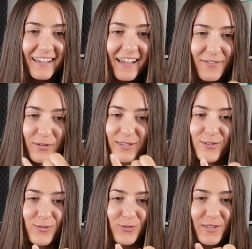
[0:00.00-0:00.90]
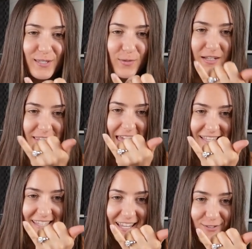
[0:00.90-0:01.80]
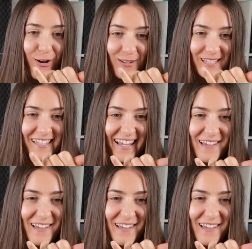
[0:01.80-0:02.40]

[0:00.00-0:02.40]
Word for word: I wanted to do this one. Yes, that was